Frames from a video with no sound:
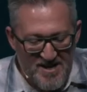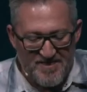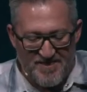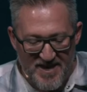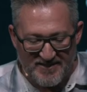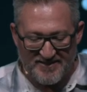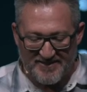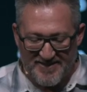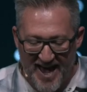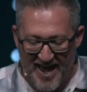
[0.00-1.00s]
This
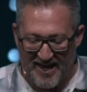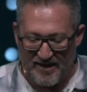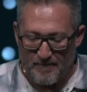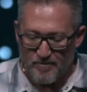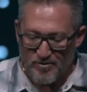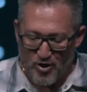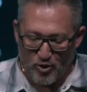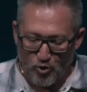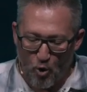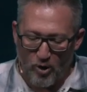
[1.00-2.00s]
day, the
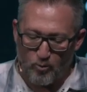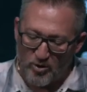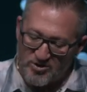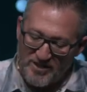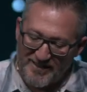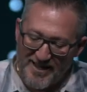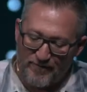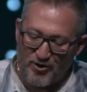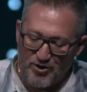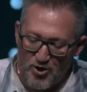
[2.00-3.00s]
Lord will
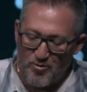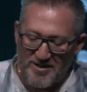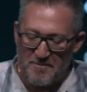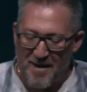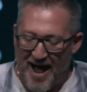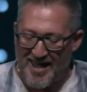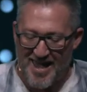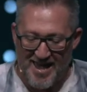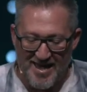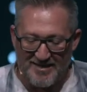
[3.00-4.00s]
deliver you into my
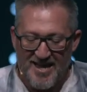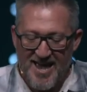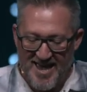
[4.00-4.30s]
hand,